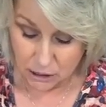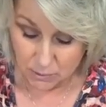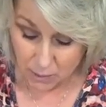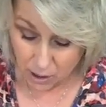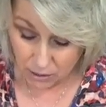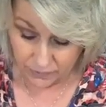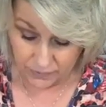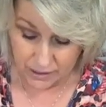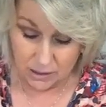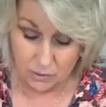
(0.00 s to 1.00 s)
small
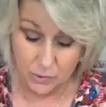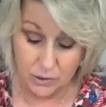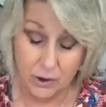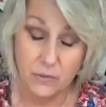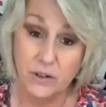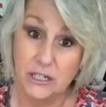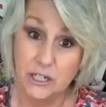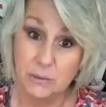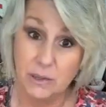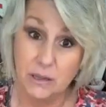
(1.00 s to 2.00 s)
event with our
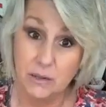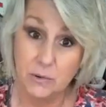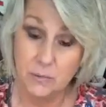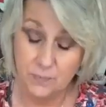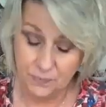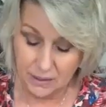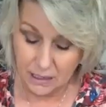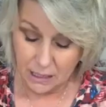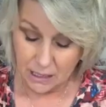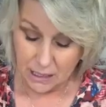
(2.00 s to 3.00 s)
friend Jimmy Lou.
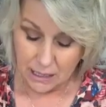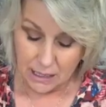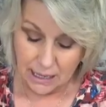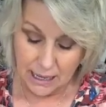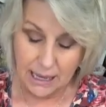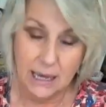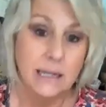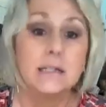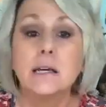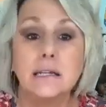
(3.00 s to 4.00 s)

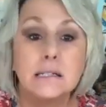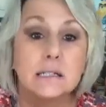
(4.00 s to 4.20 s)
And